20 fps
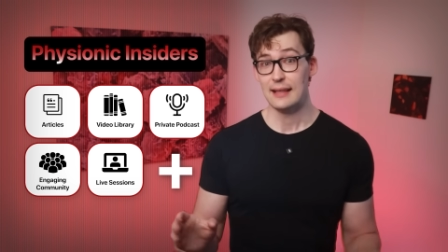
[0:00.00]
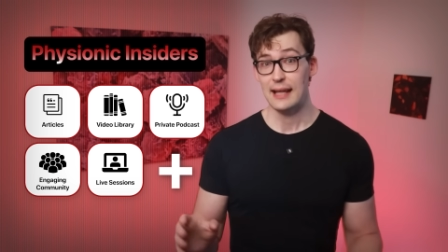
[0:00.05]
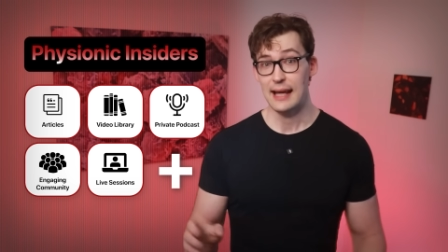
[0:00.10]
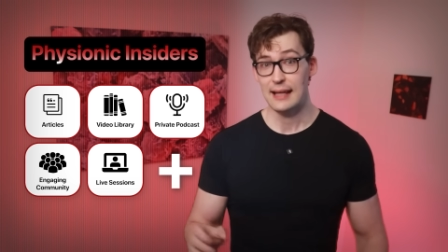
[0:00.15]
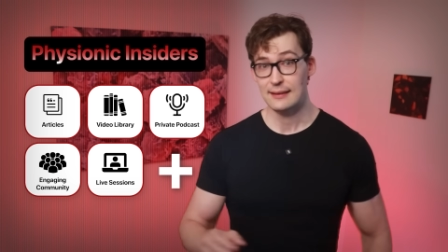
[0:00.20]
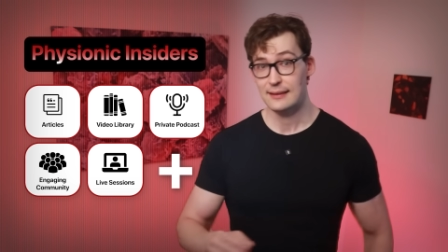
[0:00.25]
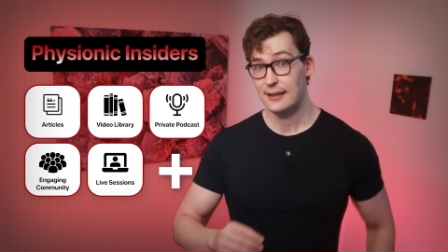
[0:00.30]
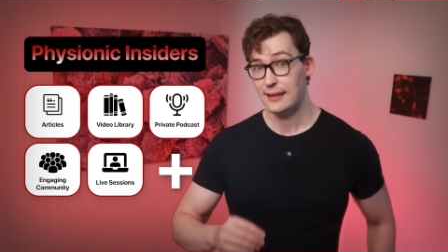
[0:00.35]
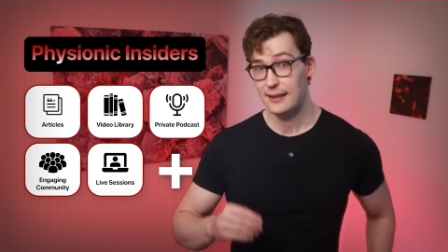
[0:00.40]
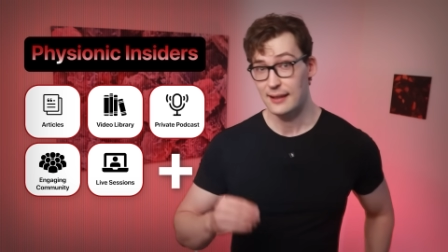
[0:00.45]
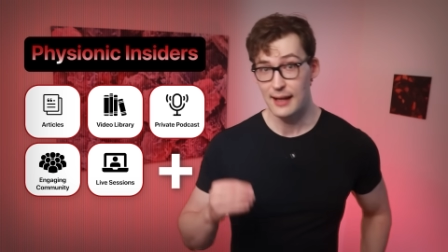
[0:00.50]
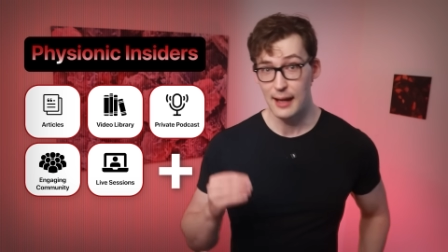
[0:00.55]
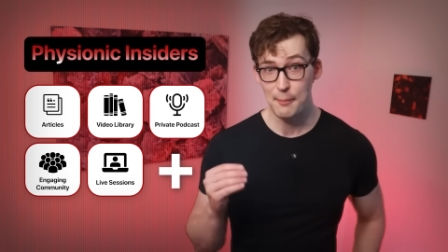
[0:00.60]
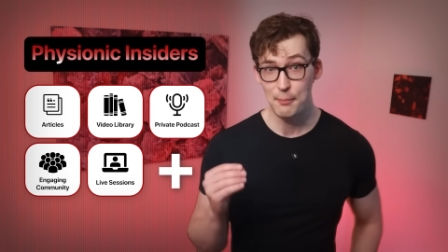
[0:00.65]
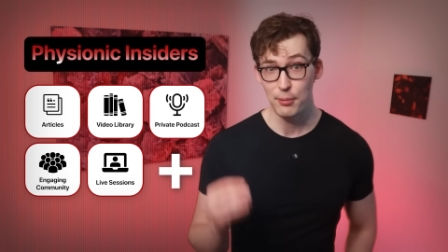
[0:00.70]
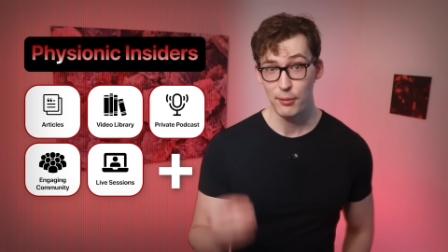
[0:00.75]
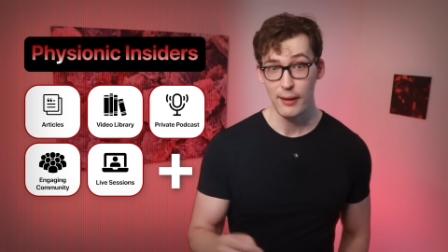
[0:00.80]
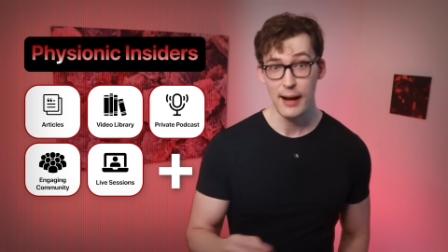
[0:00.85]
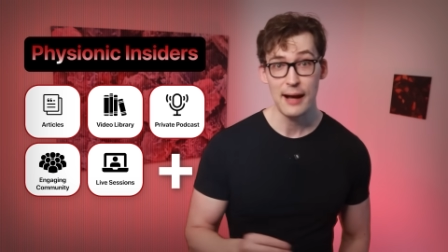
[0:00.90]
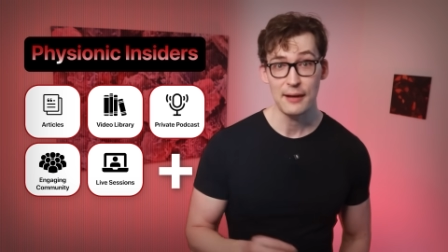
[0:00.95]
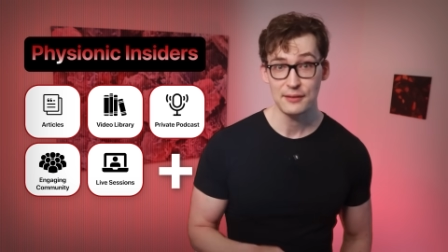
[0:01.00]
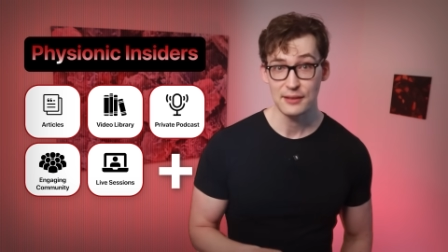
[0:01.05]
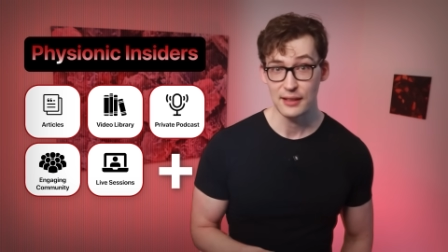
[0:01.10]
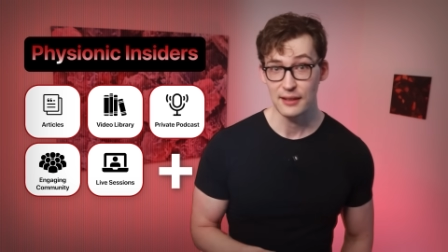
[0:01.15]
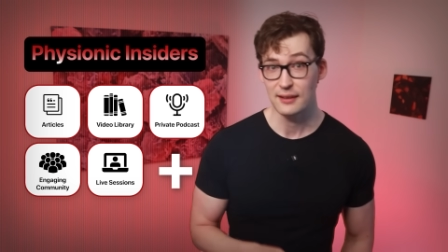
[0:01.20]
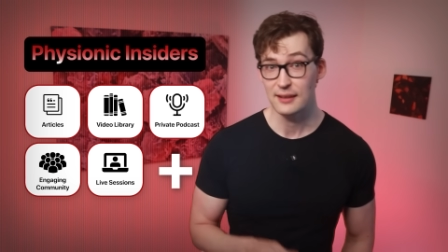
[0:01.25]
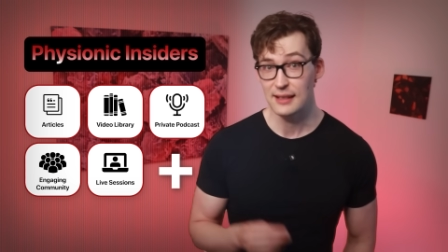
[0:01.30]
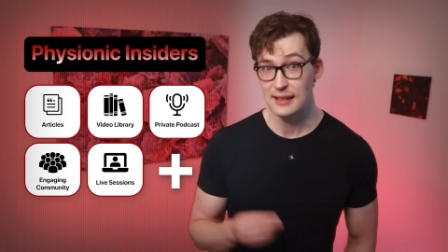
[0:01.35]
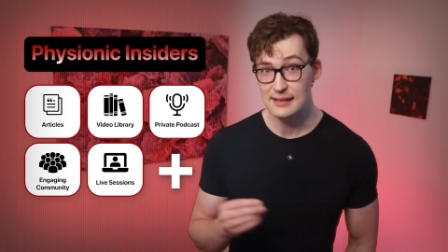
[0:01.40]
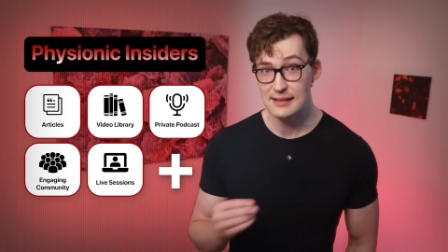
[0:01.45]
and I'm proud
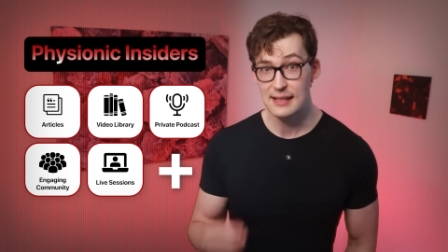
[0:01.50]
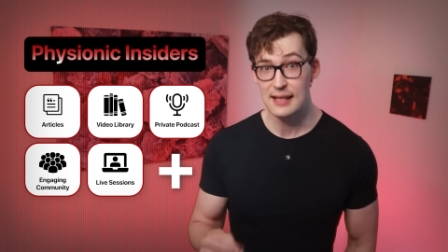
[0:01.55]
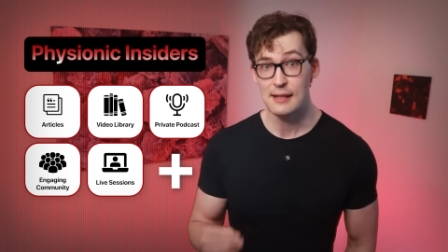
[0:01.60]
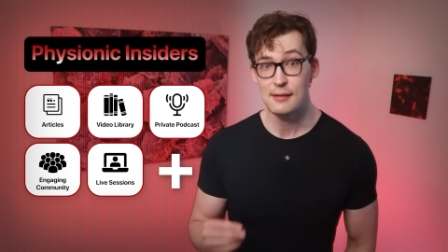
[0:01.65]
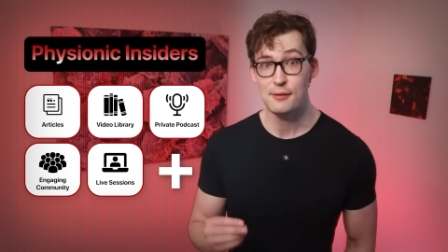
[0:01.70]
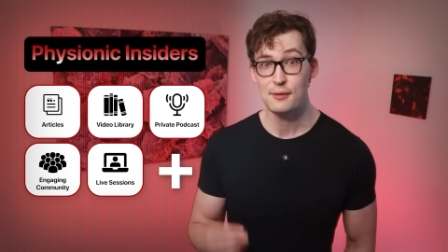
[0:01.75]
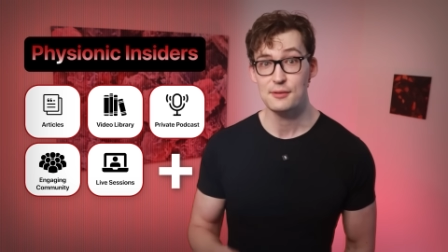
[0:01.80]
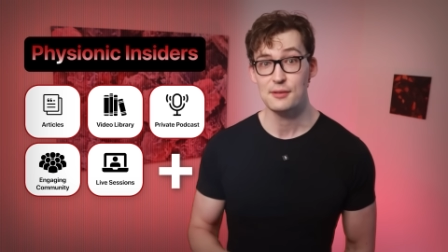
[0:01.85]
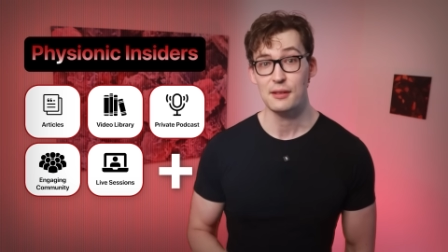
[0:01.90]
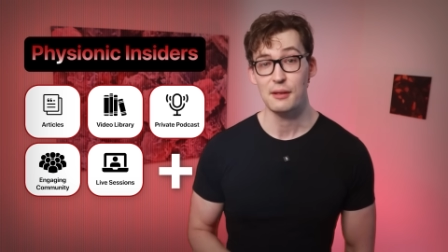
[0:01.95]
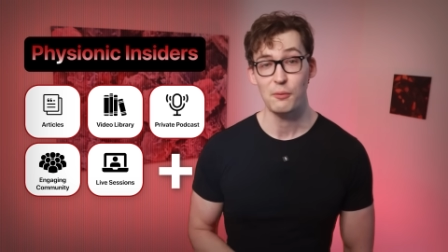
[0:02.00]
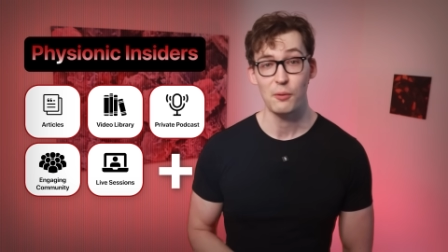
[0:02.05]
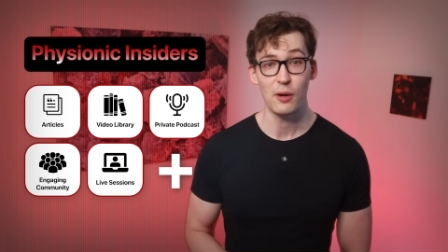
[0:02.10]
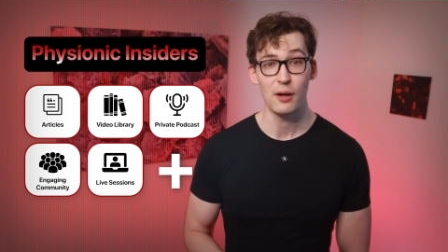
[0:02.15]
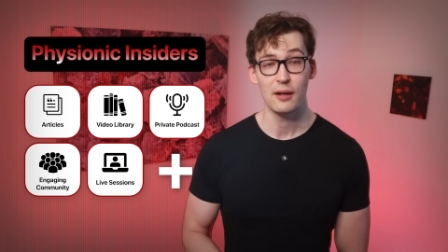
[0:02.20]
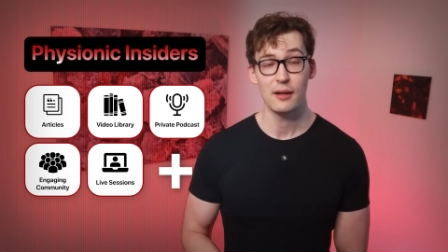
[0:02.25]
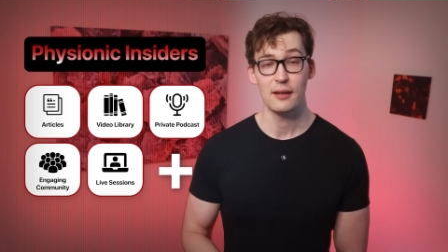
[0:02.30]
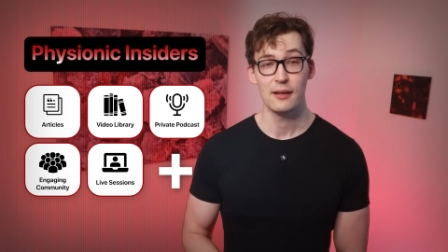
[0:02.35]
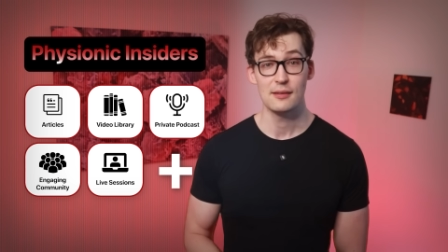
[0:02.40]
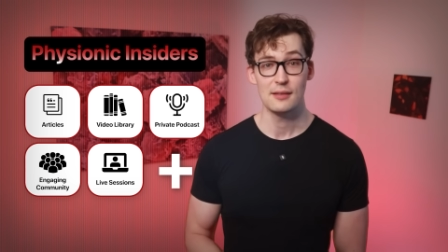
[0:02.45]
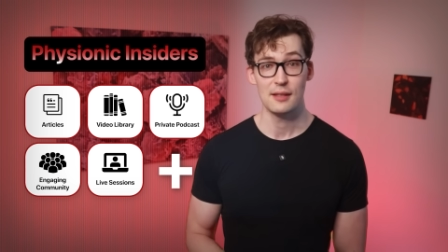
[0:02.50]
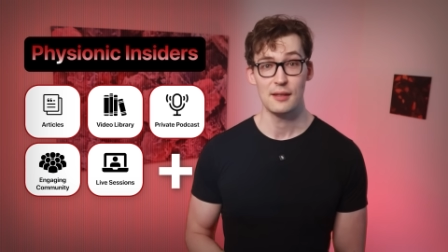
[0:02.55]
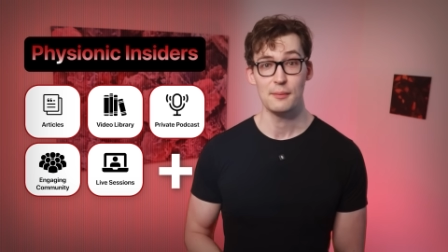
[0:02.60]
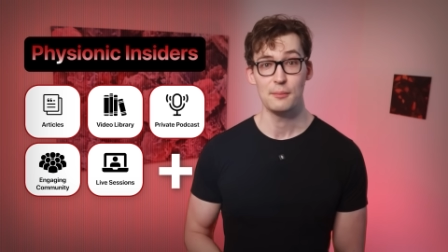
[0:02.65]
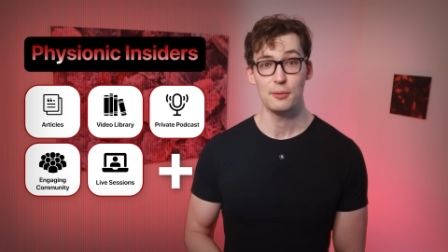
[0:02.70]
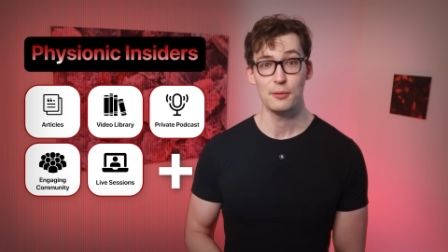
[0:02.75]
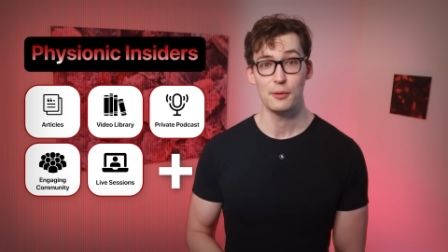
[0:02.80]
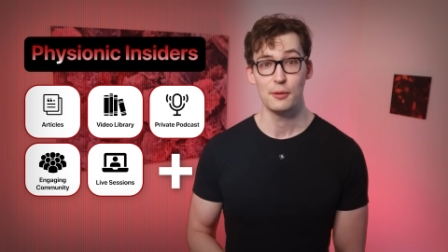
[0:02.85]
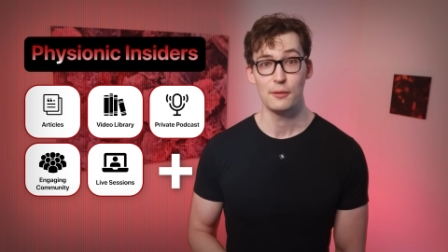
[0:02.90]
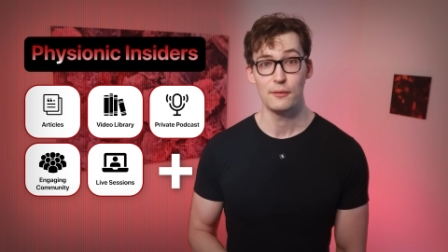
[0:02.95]
to continuously work to
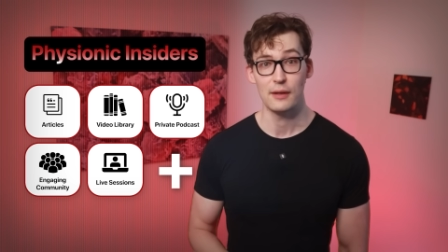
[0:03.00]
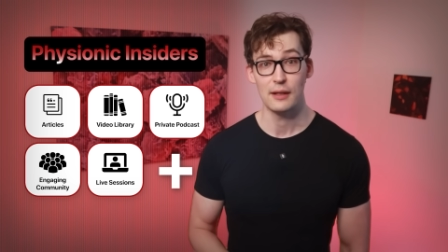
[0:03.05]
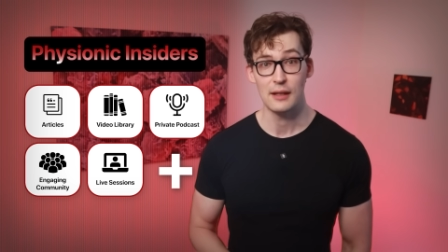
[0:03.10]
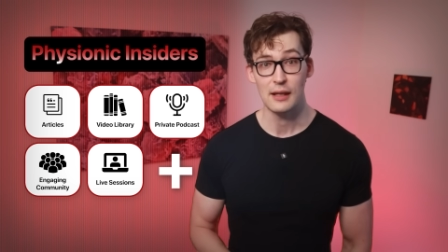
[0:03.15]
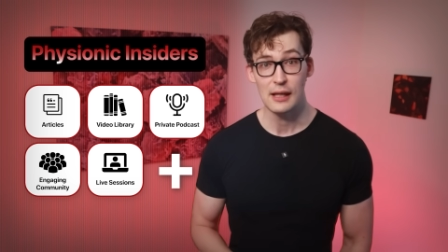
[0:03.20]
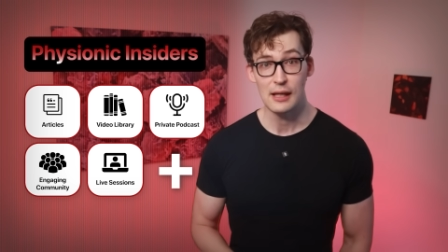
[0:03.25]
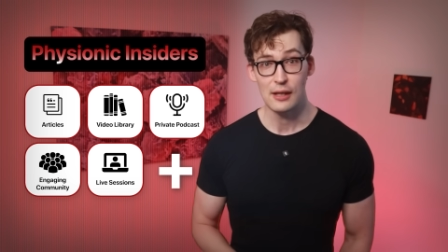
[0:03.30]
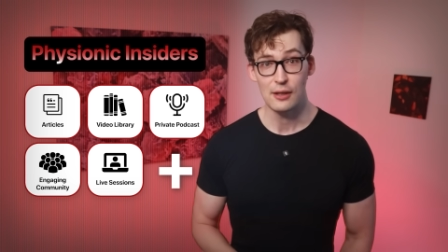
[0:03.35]
improve it.